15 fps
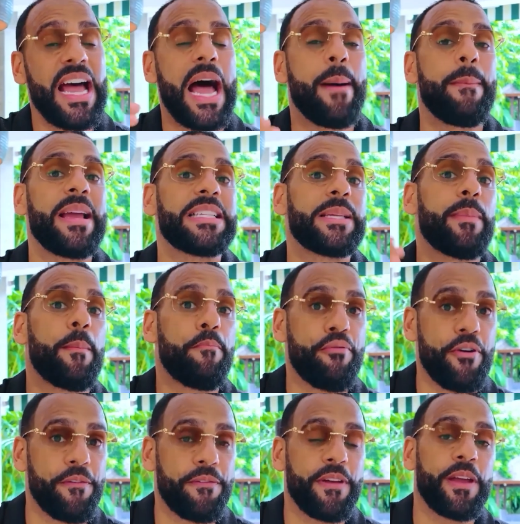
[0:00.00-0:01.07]
and makes them a
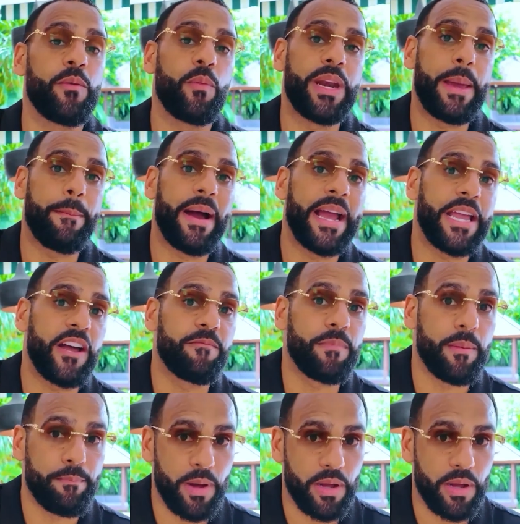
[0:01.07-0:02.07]
profit when they buy government